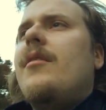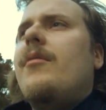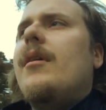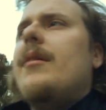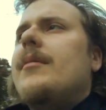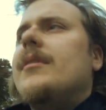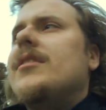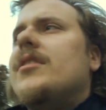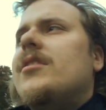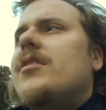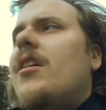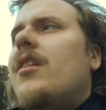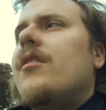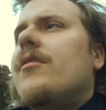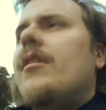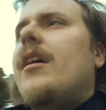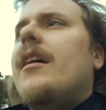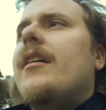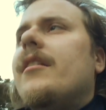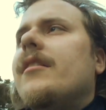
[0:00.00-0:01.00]
Women
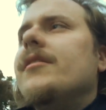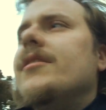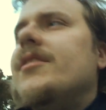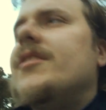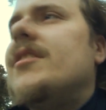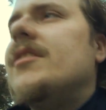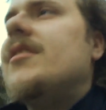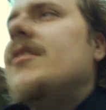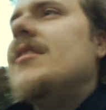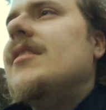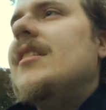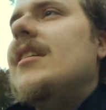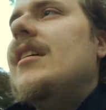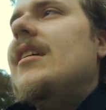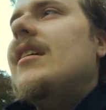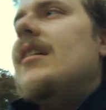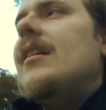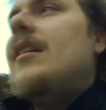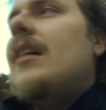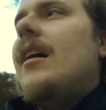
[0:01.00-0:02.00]
Songwriters,
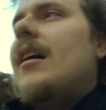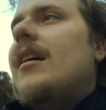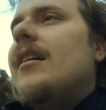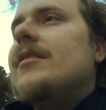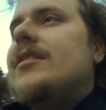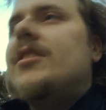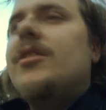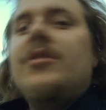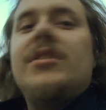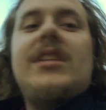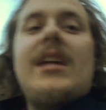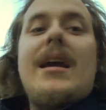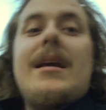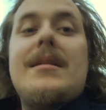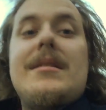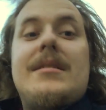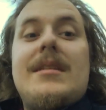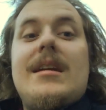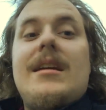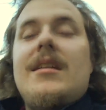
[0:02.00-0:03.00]
Suzanne
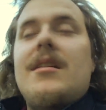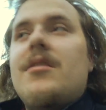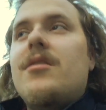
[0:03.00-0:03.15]
Dean,